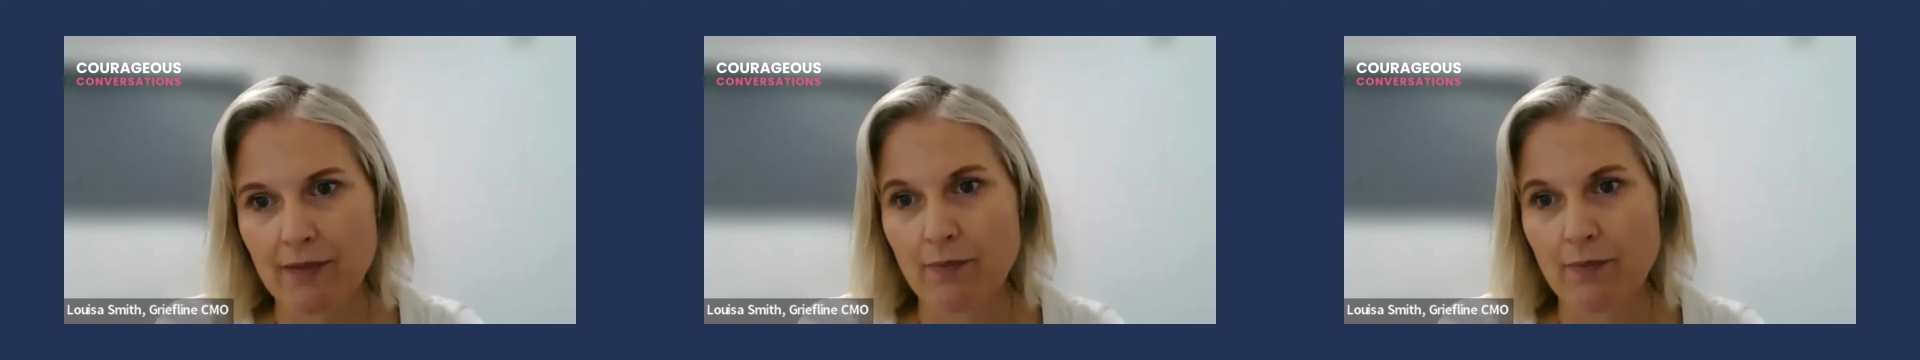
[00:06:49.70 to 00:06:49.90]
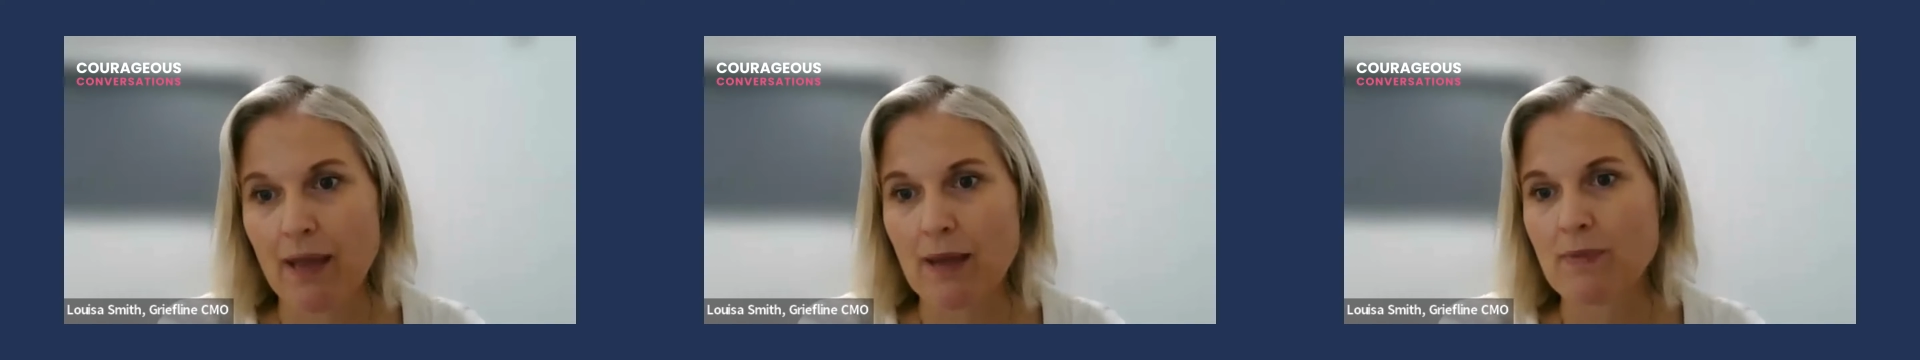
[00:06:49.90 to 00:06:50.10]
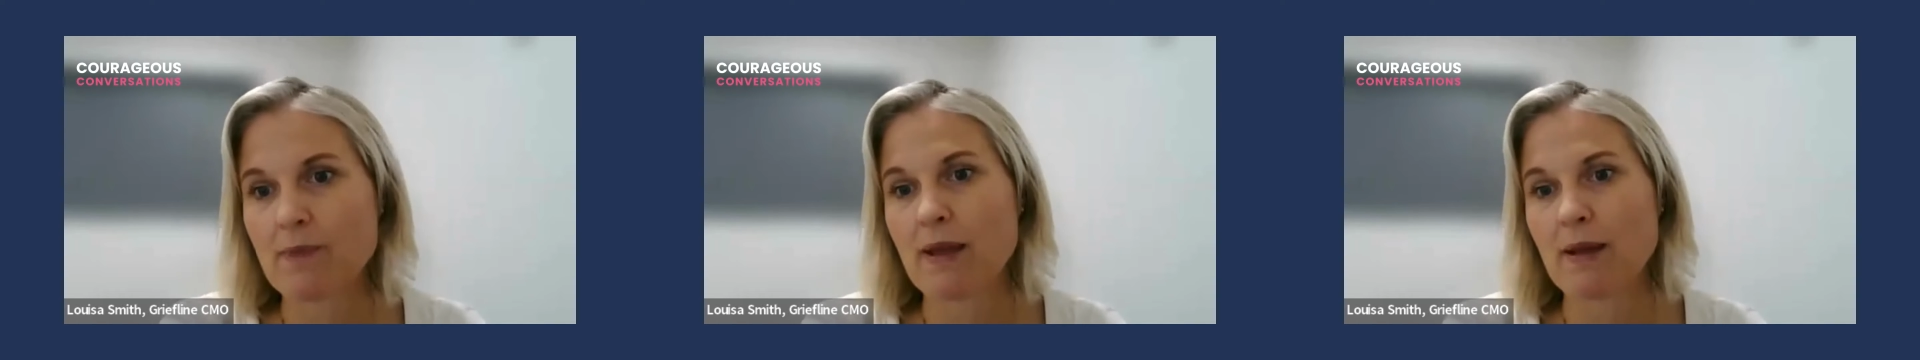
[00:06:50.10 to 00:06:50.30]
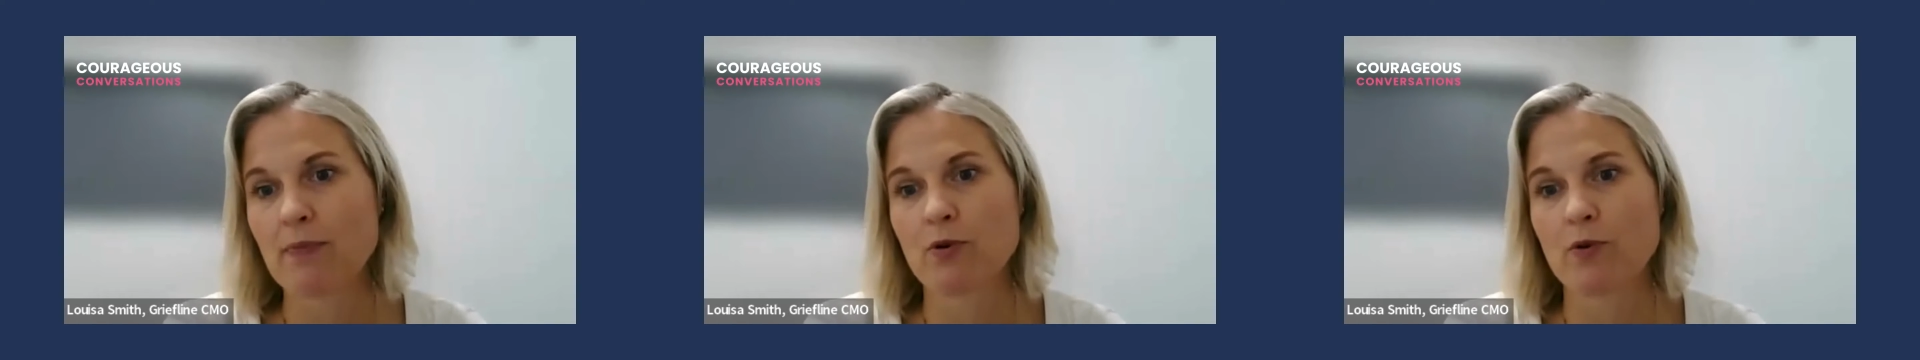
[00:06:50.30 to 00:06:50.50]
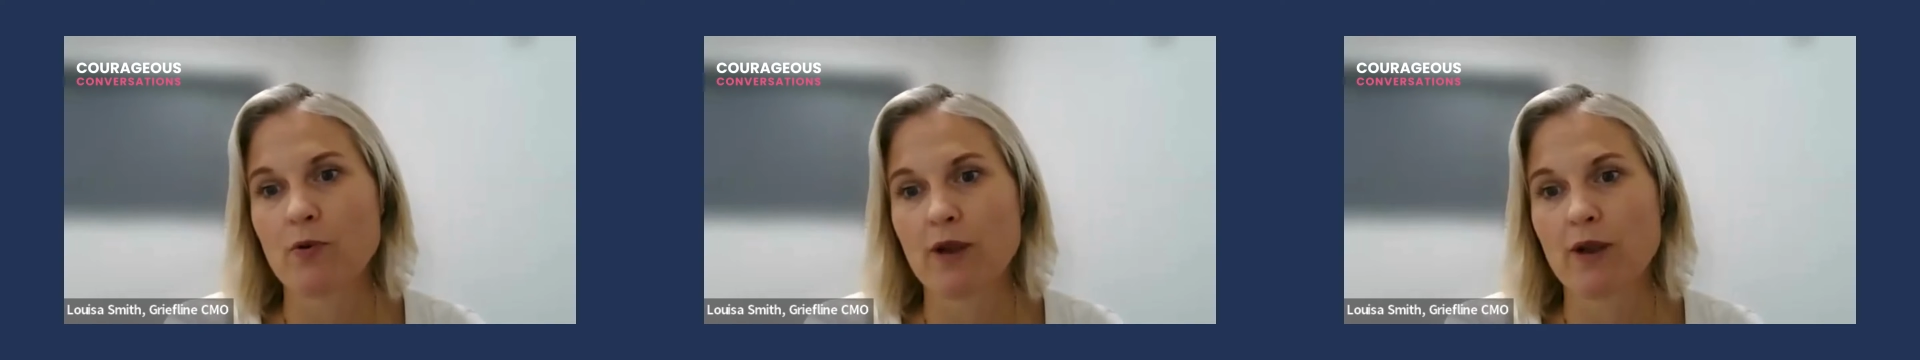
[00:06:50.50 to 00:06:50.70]
maybe
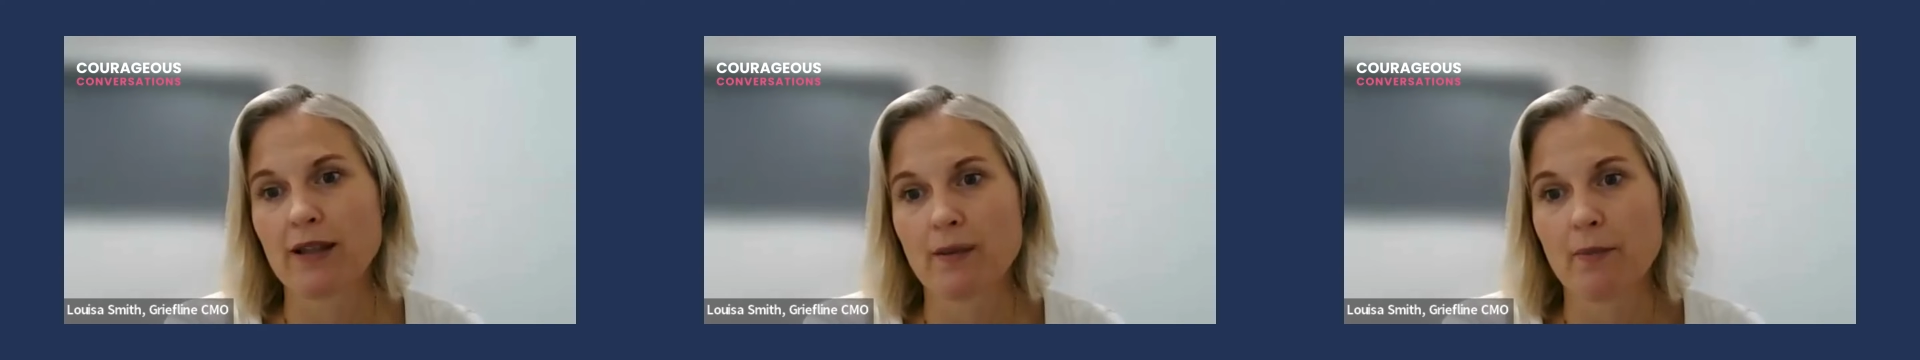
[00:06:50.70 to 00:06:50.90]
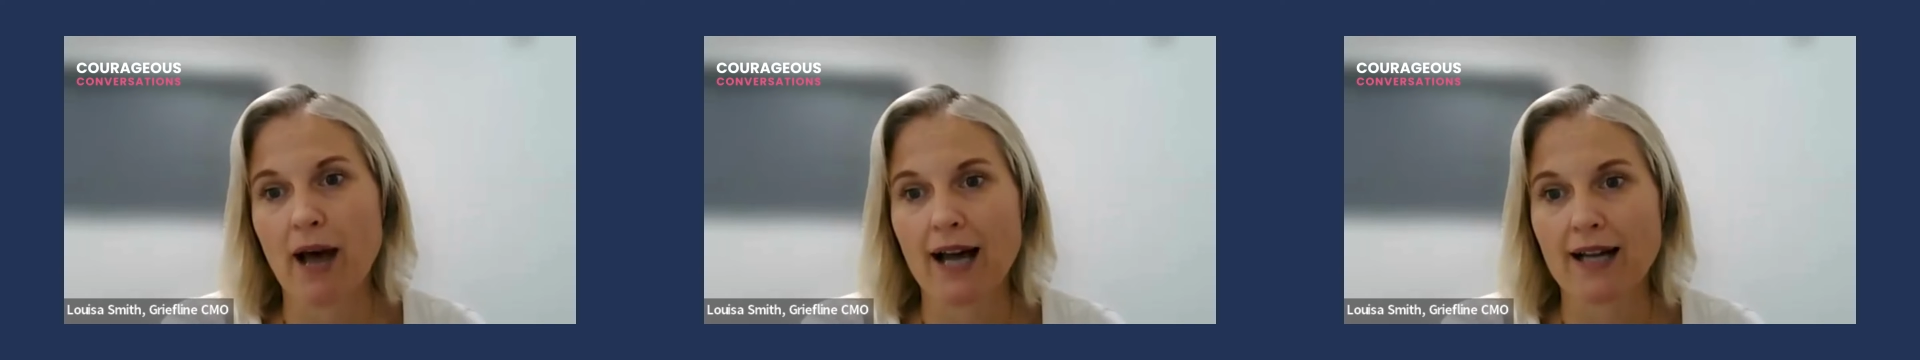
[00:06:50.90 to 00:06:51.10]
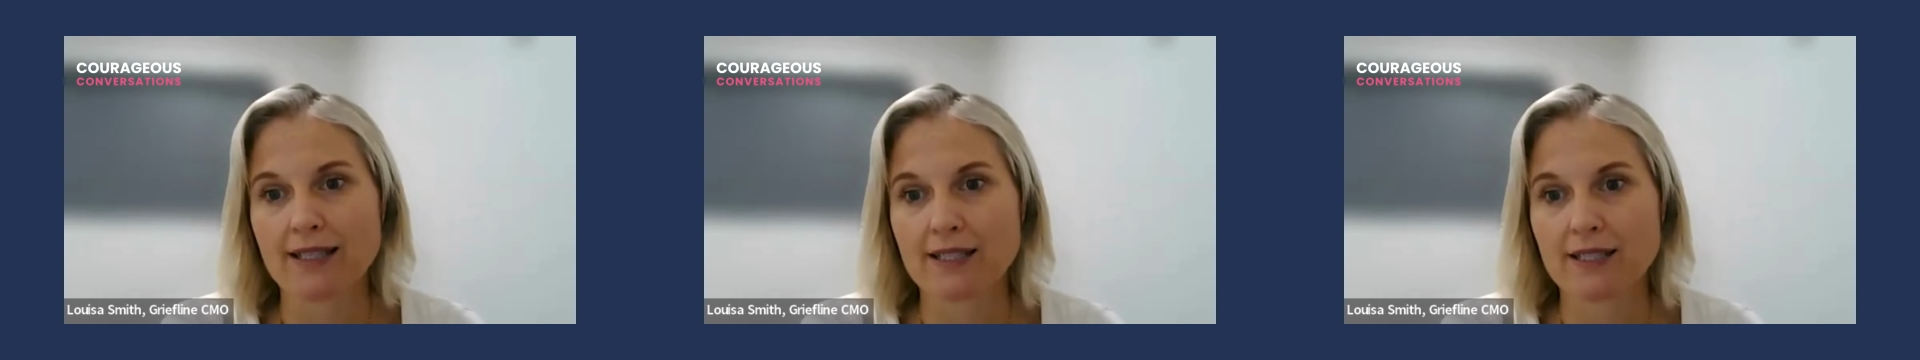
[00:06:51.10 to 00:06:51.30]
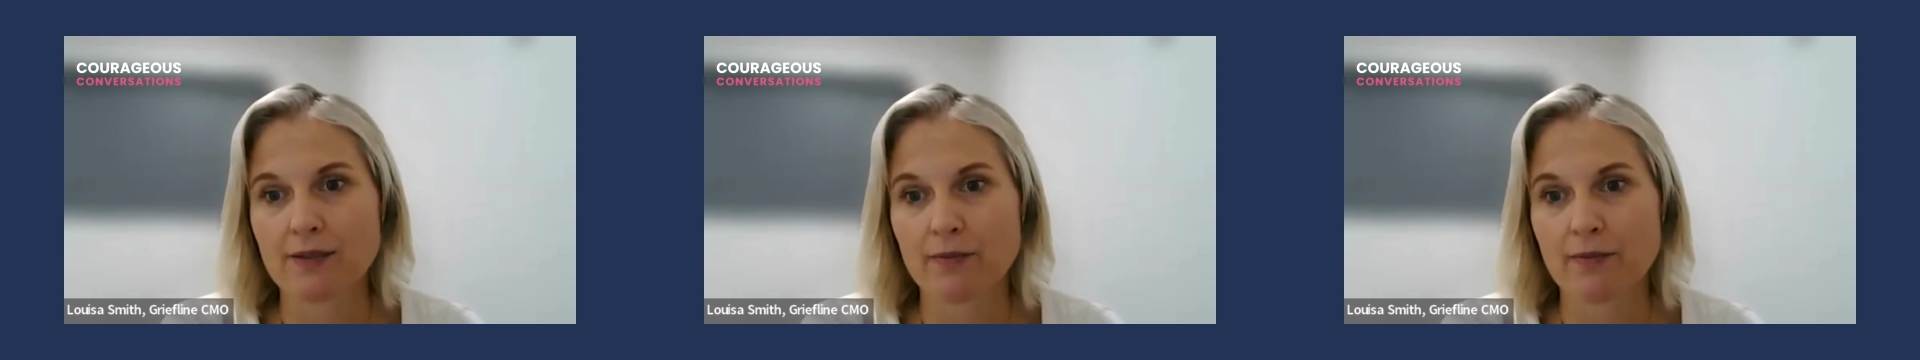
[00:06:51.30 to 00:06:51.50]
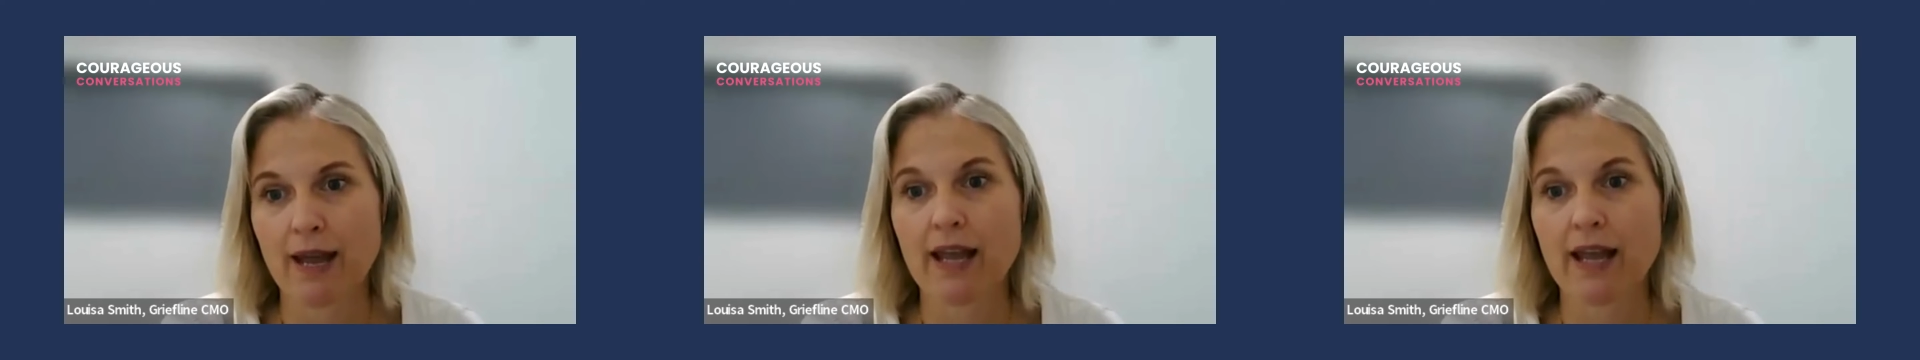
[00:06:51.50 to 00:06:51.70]
people in the past
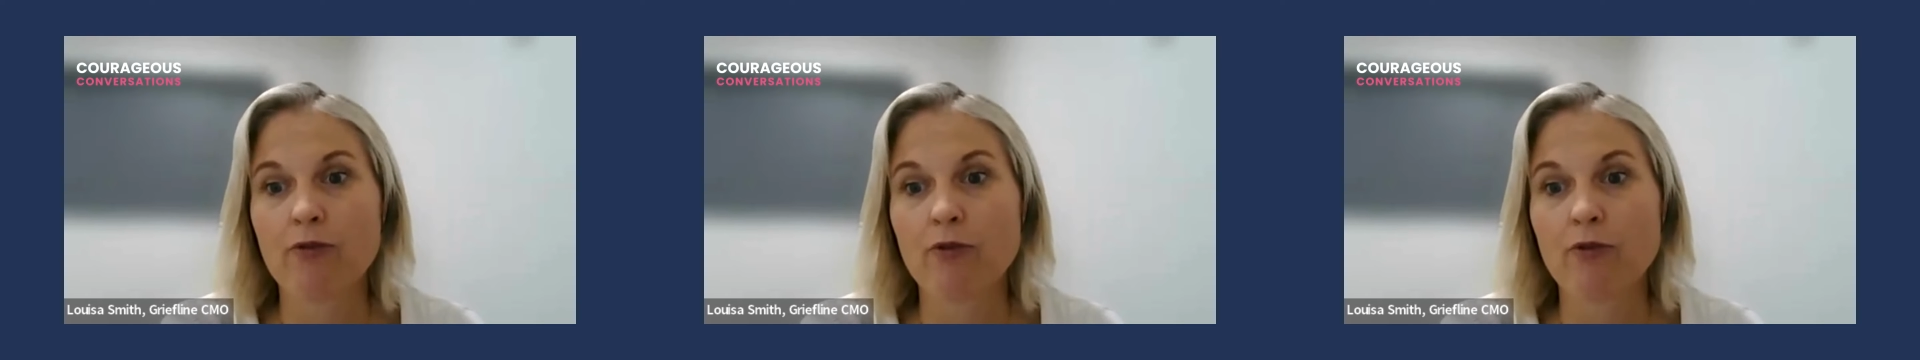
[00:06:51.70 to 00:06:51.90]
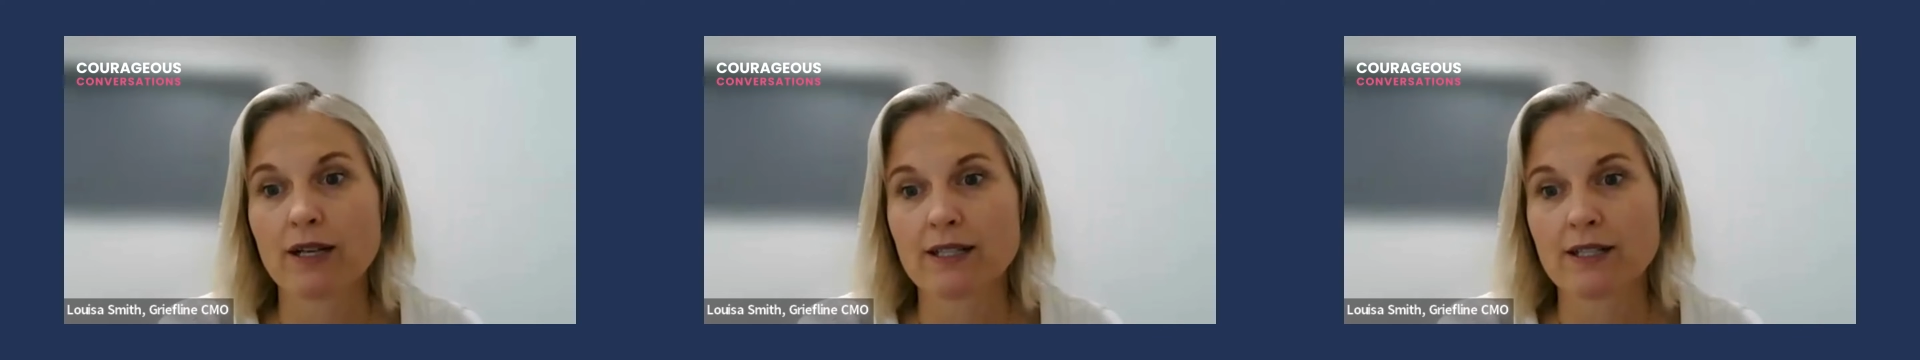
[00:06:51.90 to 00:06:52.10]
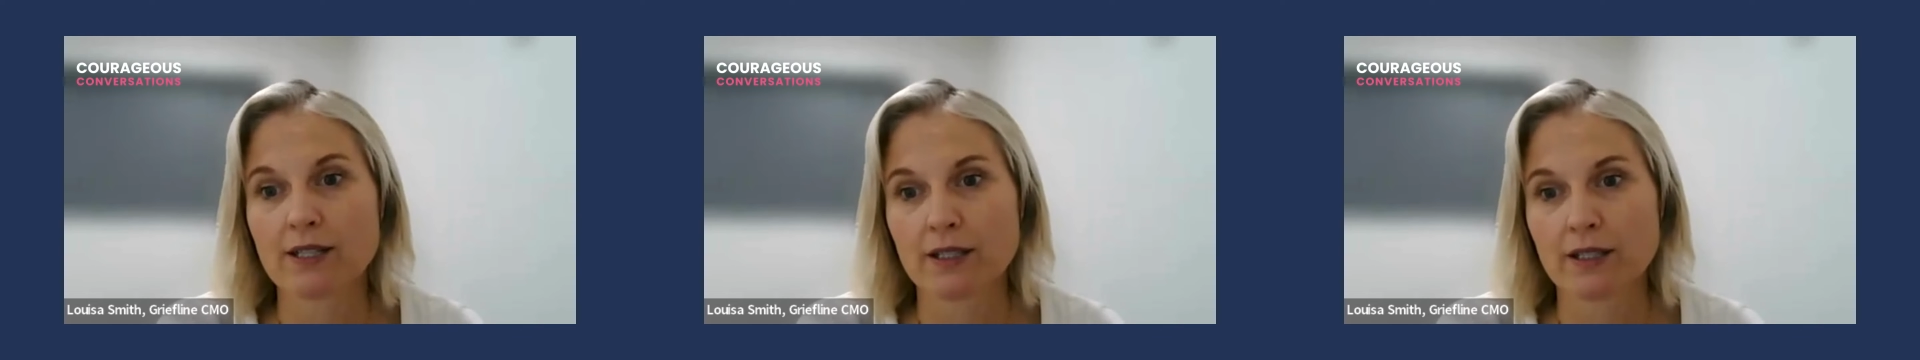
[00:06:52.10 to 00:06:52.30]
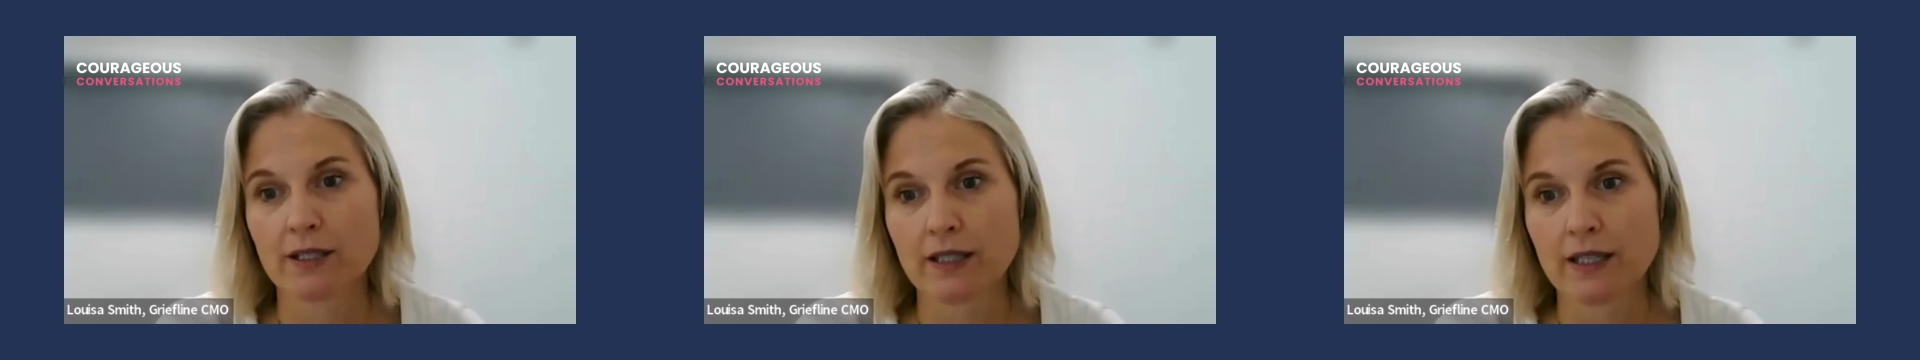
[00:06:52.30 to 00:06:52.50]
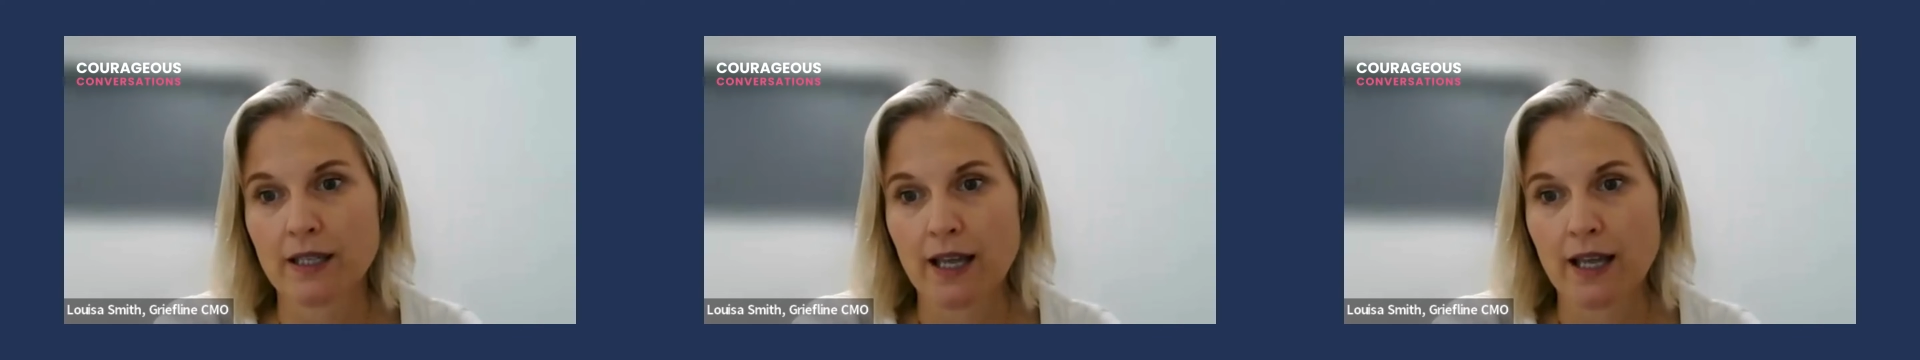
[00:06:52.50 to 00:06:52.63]
may have wanted to